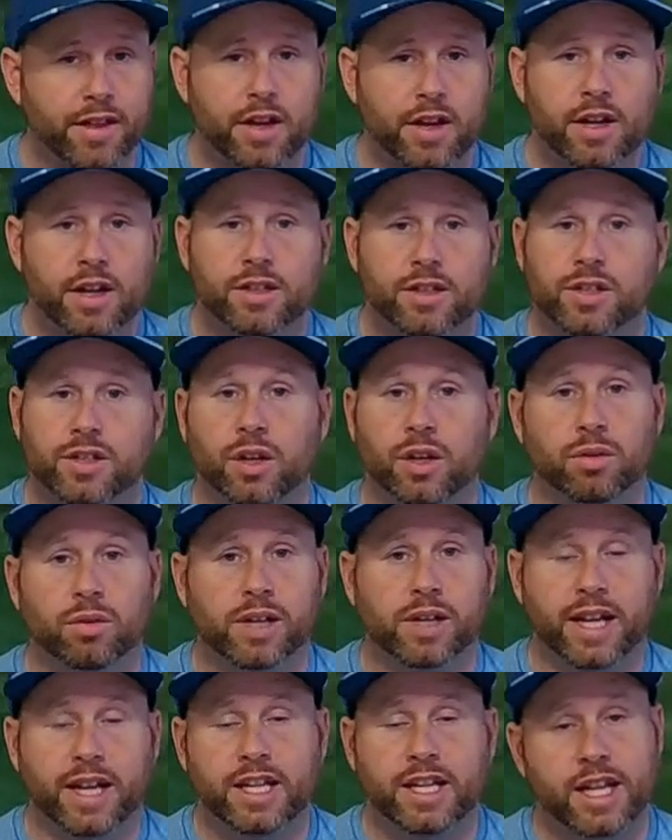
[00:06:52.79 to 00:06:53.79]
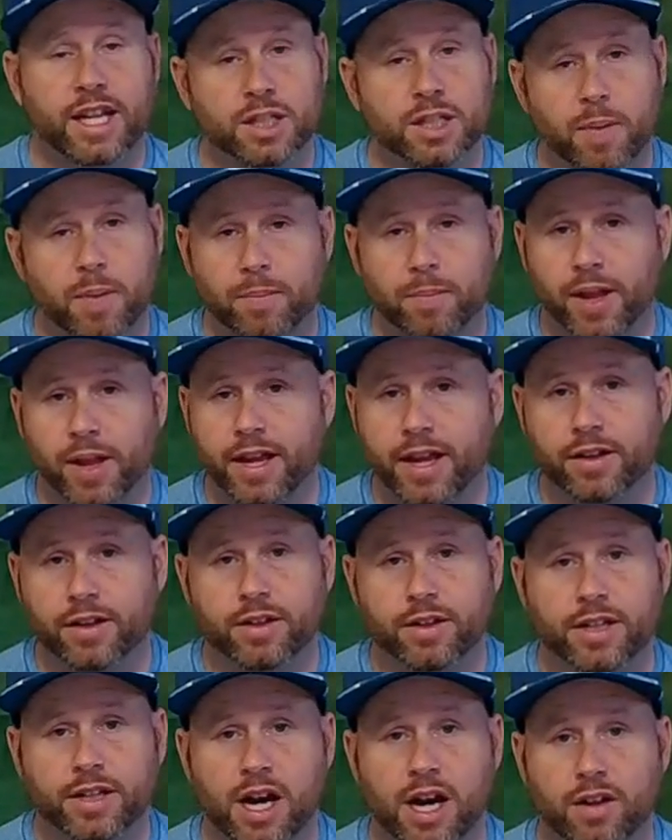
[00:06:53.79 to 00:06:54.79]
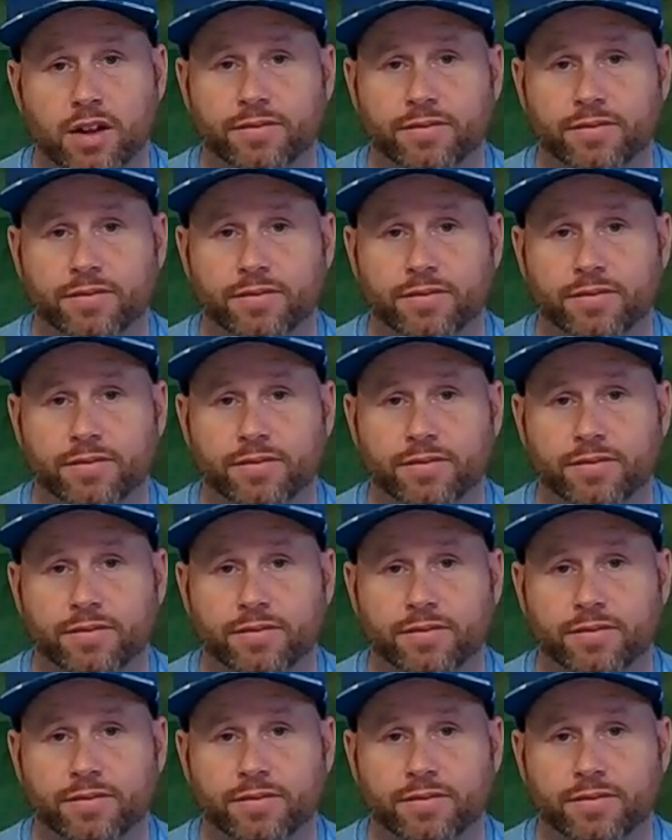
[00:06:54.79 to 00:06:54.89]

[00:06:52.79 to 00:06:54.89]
So he, he's been playing good golf.